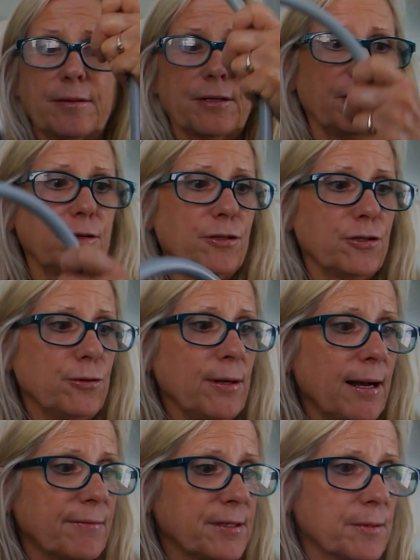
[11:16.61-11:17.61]
You know, you do
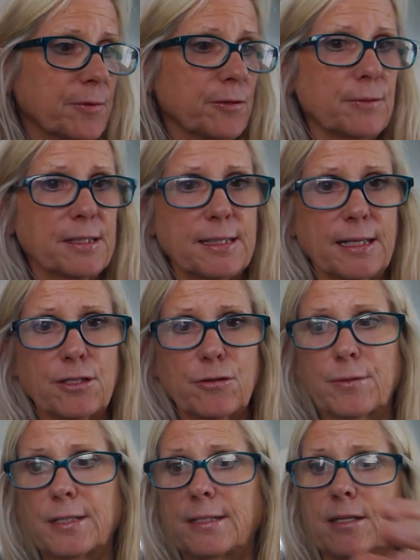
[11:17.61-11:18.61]
have some little
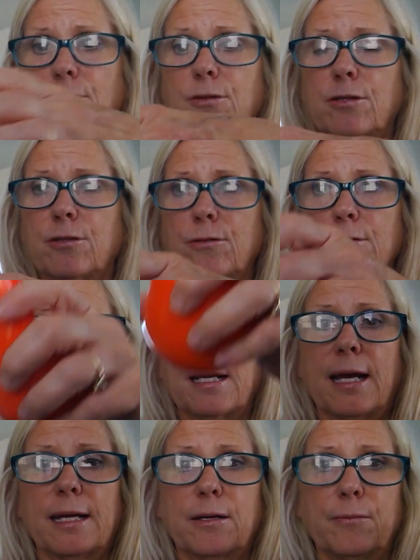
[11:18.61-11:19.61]
accessories that you can use to
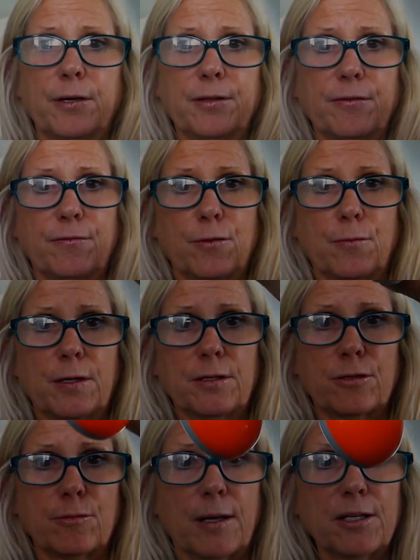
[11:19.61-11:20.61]
hang it with if you want
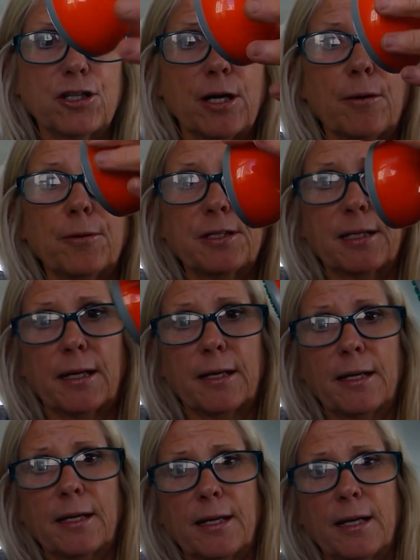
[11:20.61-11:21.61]
to. My shower tent,